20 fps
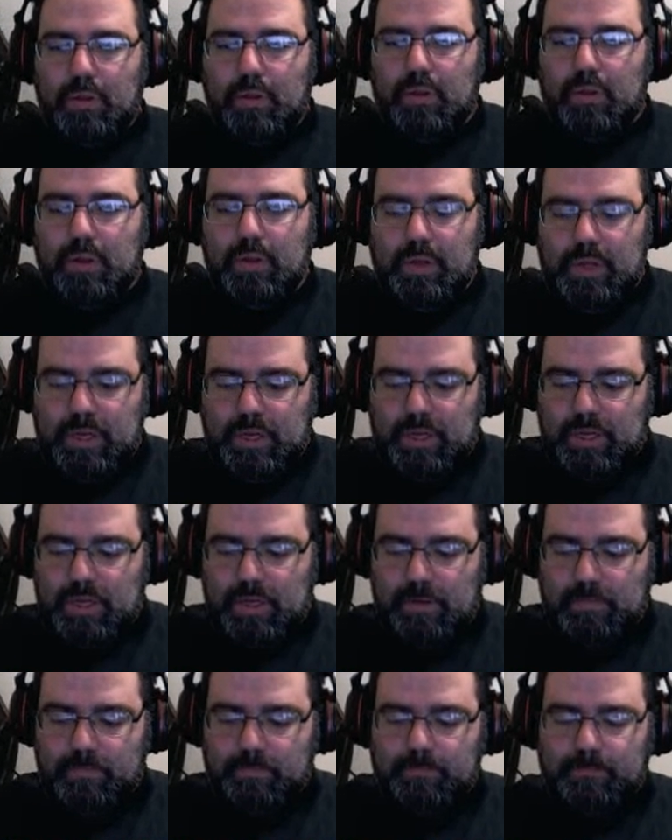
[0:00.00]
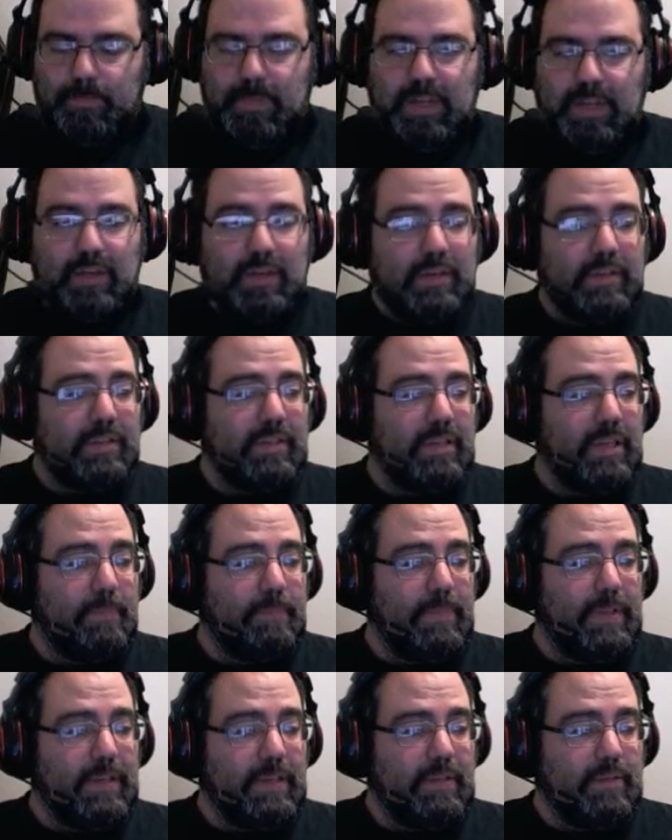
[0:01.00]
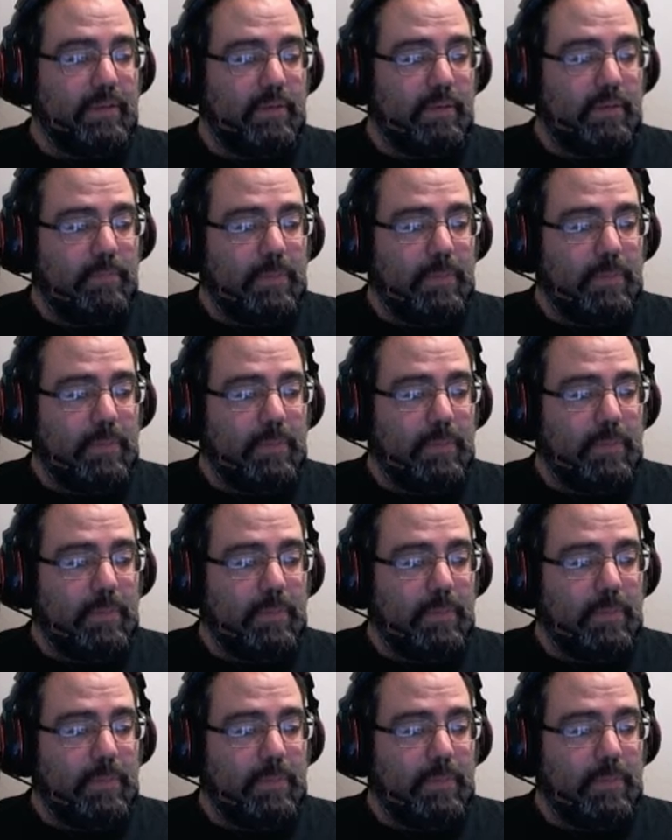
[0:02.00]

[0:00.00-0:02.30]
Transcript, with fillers: Um, I'm gonna skip these